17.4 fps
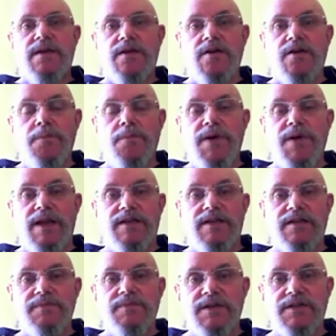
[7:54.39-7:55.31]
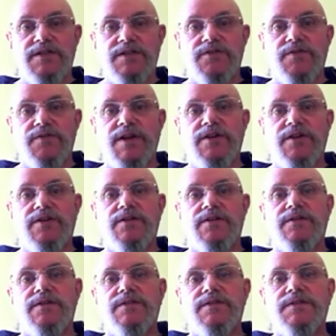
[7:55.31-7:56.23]
complex
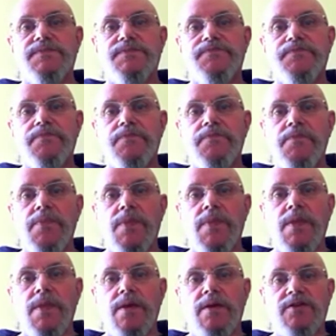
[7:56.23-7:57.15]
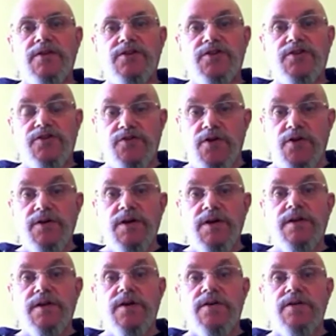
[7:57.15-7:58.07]
administrations, strong
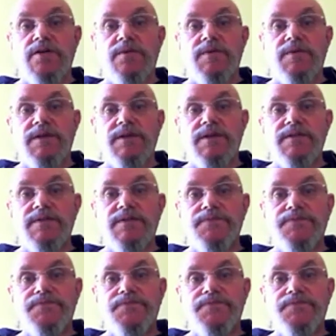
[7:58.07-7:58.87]
economies,